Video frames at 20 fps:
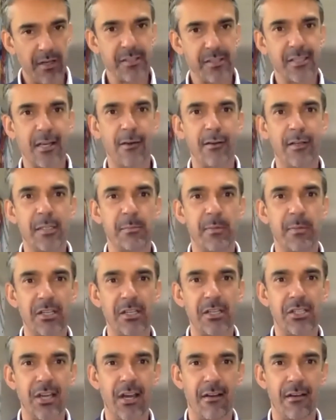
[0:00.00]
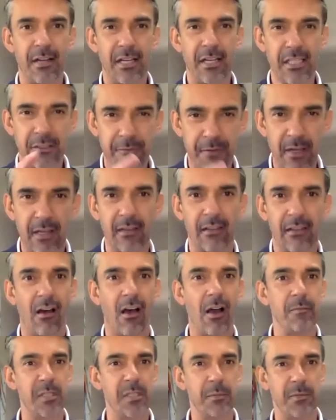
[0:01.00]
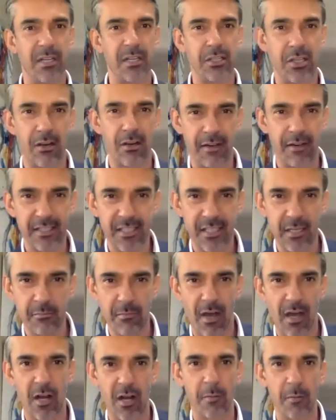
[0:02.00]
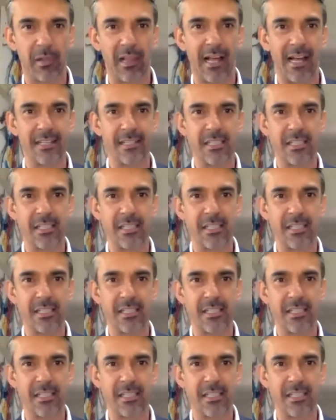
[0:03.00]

So he's been sharing his finger limes. He's been sharing his tomato plants.